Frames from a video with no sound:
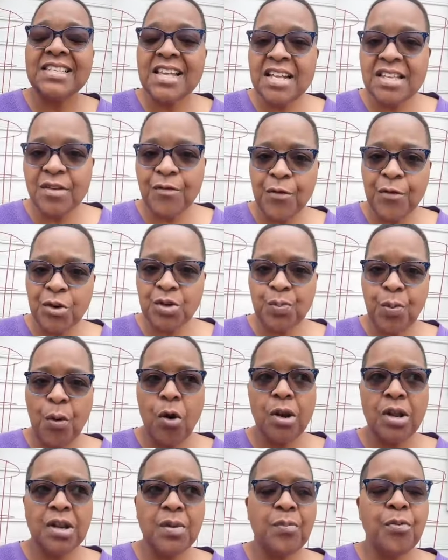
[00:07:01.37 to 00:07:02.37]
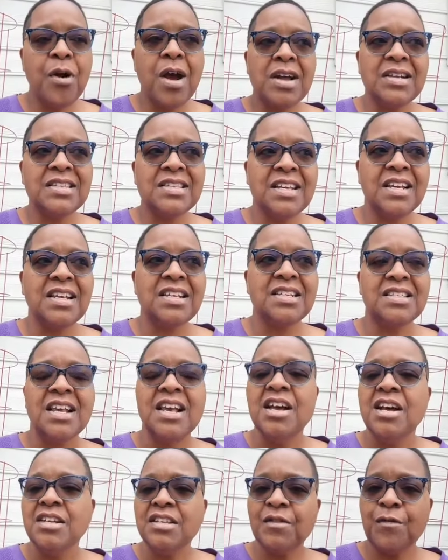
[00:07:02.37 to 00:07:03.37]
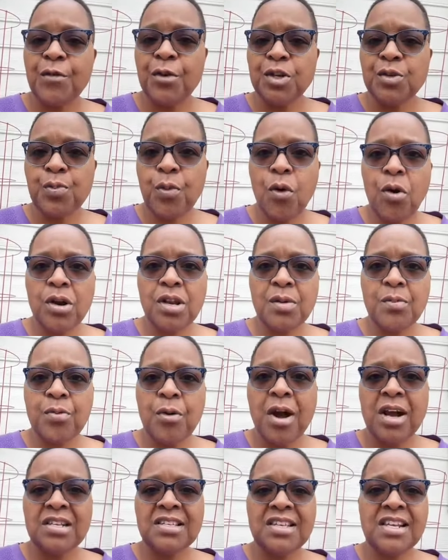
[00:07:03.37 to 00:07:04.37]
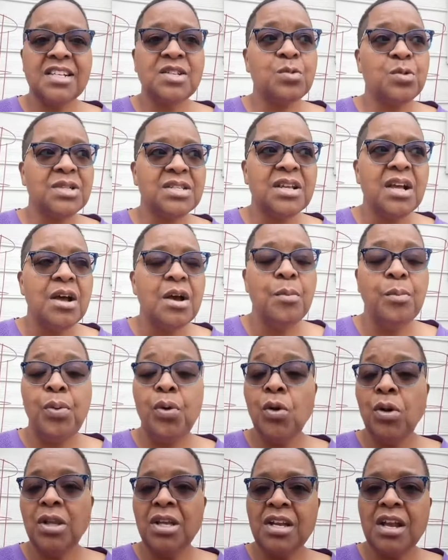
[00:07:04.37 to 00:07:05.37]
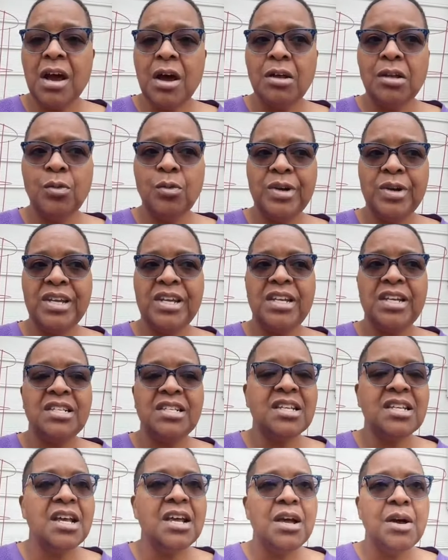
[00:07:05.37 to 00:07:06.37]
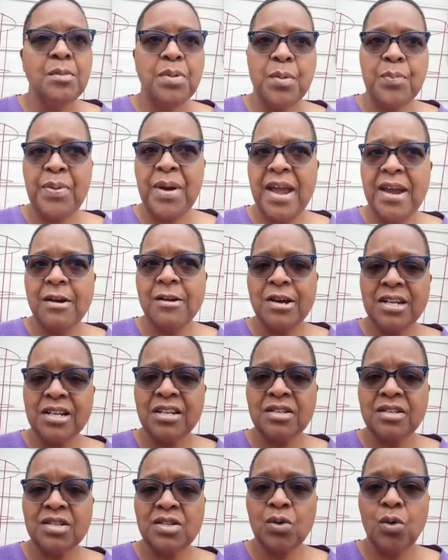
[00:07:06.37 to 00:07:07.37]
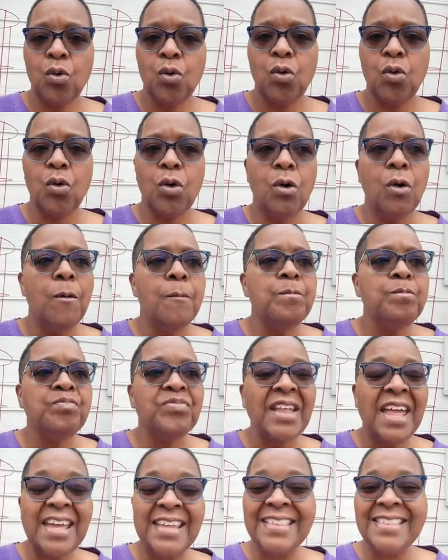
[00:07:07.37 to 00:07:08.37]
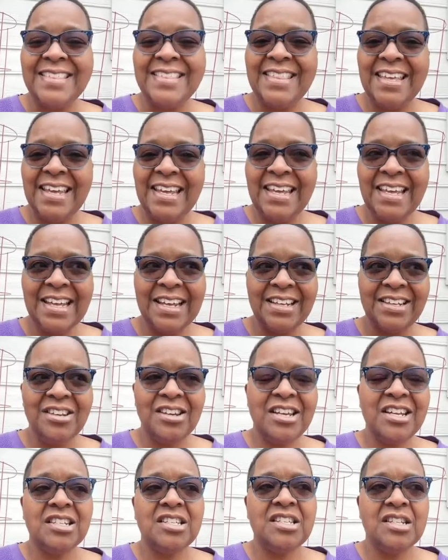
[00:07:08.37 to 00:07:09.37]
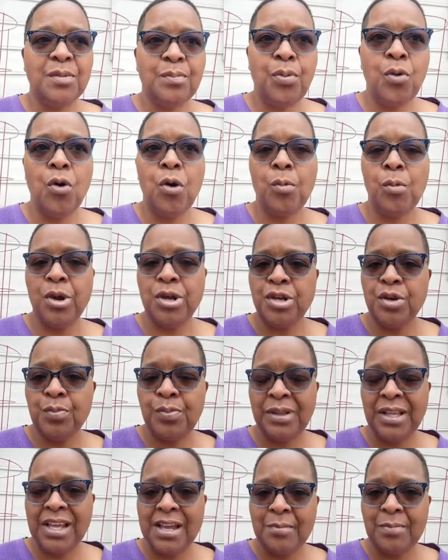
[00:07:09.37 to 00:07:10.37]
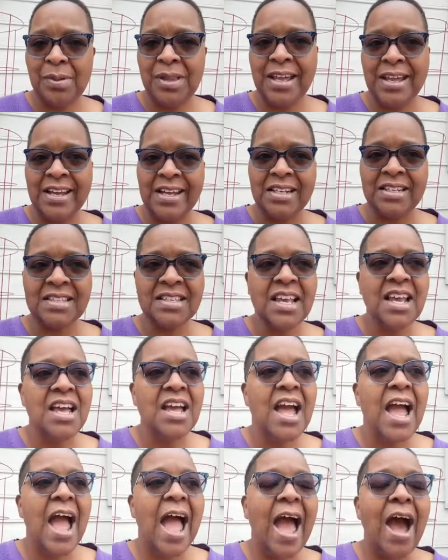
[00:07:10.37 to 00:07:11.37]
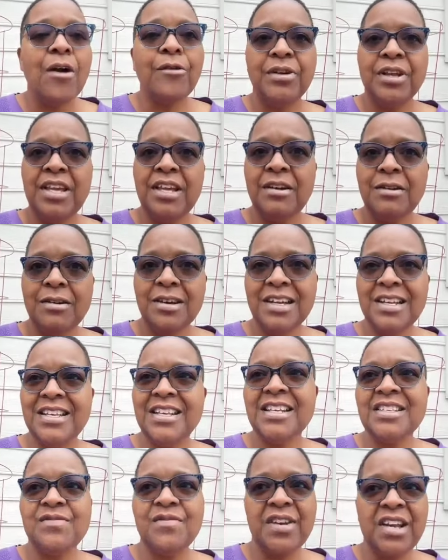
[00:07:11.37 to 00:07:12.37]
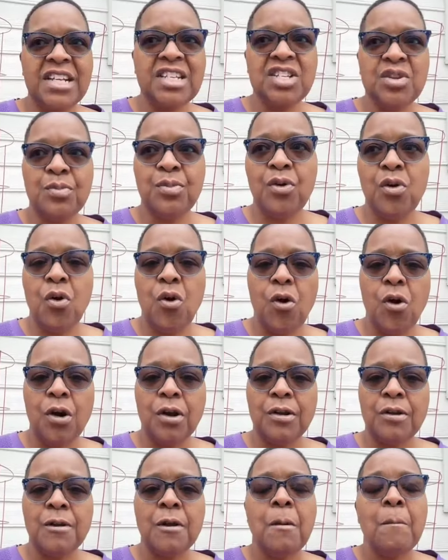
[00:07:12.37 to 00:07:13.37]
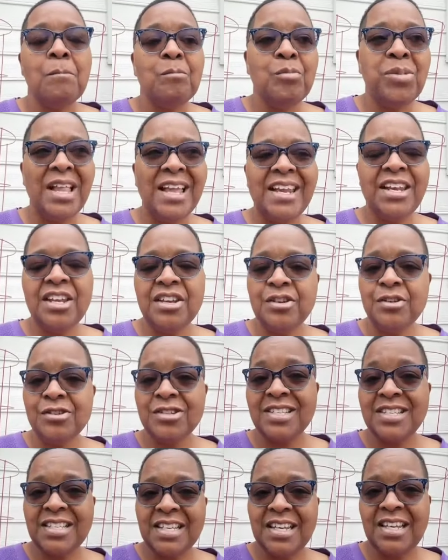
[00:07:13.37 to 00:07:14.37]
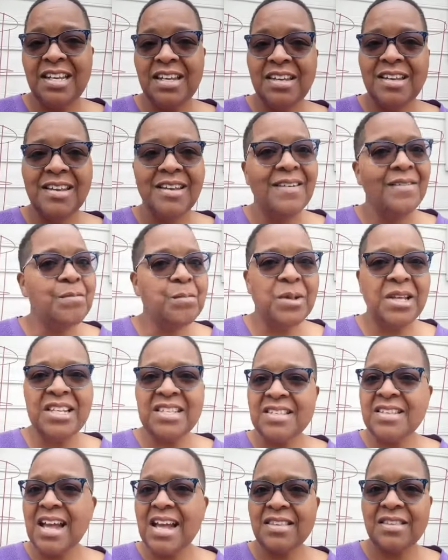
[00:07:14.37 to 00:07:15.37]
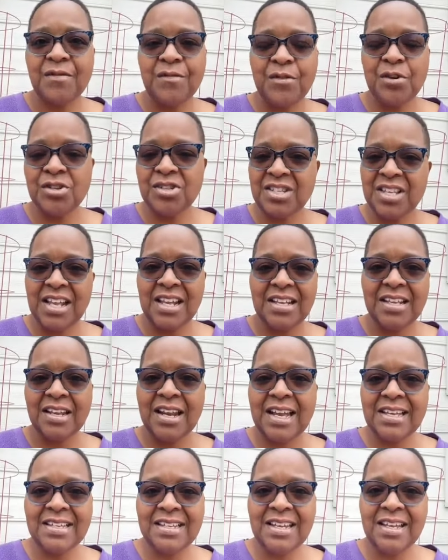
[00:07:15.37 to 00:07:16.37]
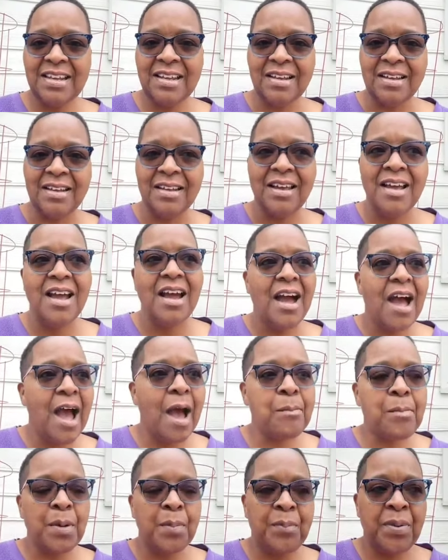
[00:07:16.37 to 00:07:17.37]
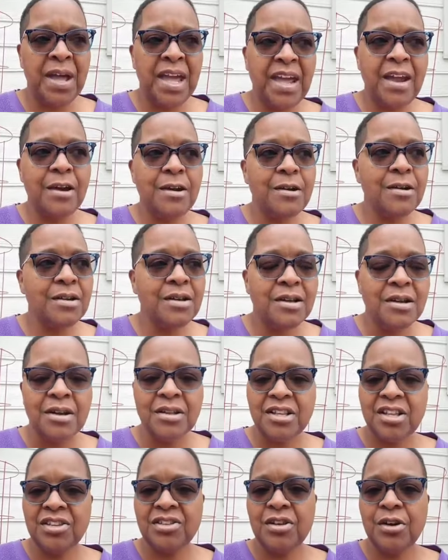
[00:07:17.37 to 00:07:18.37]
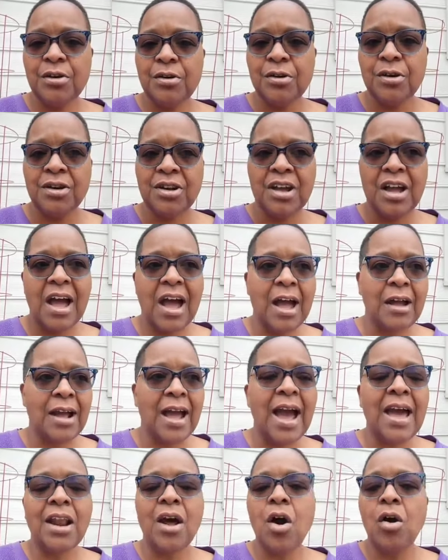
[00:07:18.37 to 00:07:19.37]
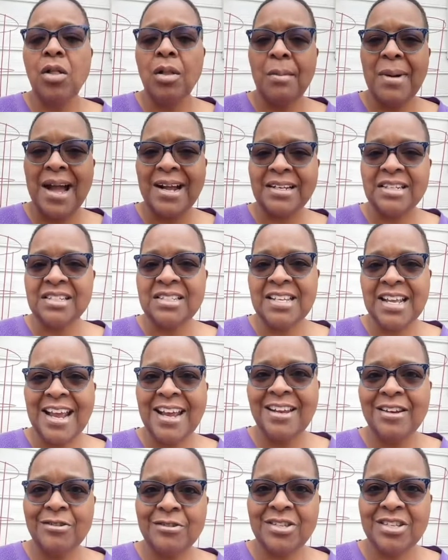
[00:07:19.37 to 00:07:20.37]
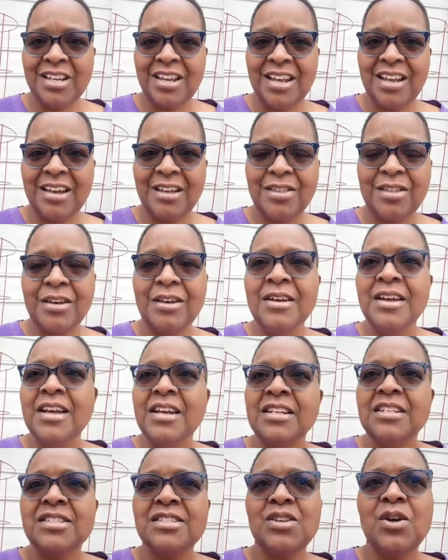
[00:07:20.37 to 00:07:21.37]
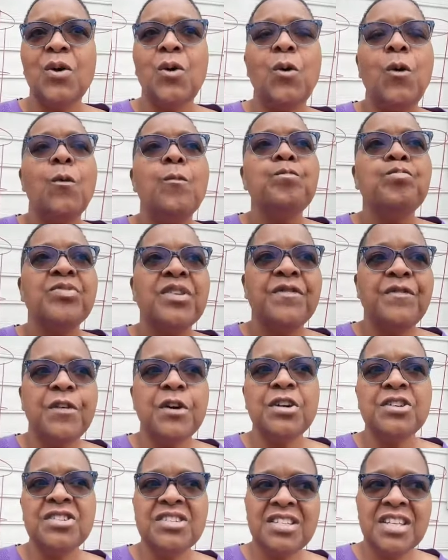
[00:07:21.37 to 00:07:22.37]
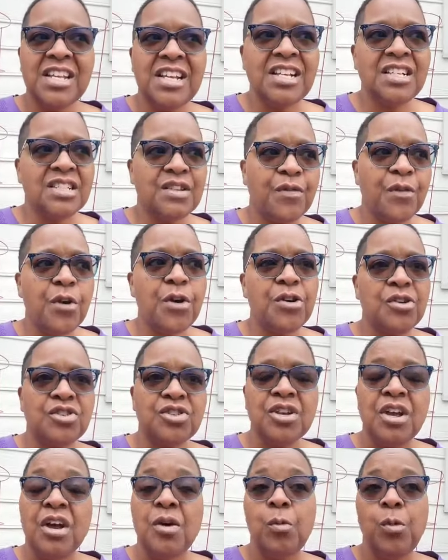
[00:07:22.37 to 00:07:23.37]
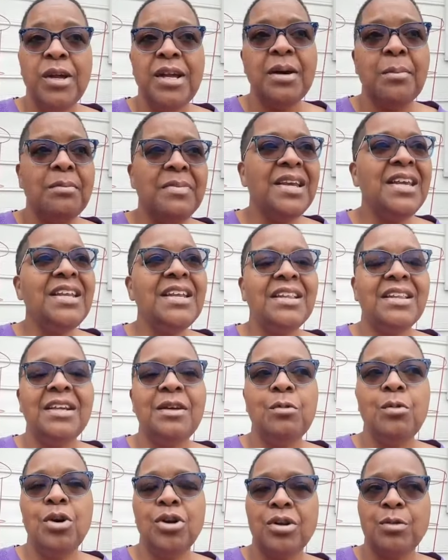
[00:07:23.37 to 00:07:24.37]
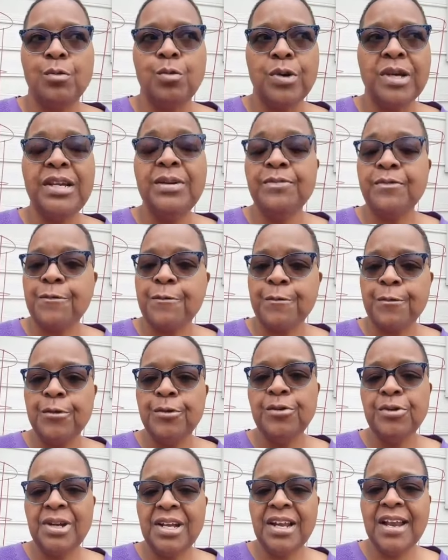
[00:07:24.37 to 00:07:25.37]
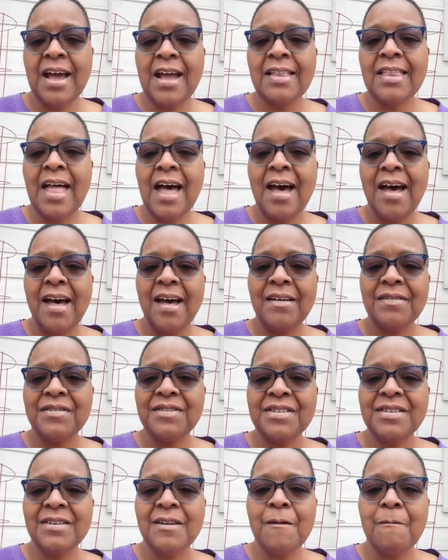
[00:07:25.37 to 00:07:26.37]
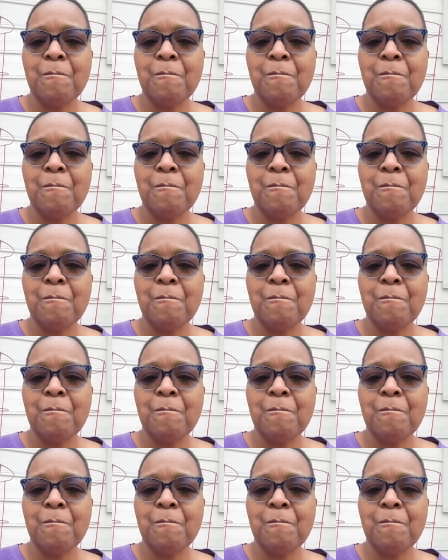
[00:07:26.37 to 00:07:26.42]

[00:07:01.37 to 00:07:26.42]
not the first part of the process. The first part of the process was pulling all the weeds, preparing the soil, and then you get to the point where you plant plants. Out here in this vegetable garden, planting your seed, it's not the first thing that I did. I prepared the dirt. I got all of my containers together. So first things first, we immediately want to reap fruit in our lives,